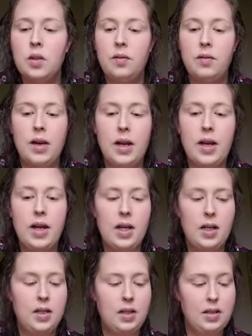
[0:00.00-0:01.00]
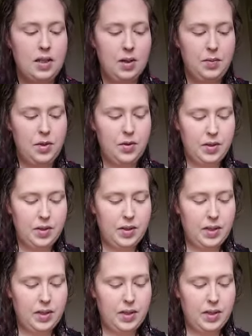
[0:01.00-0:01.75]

All right, time to do a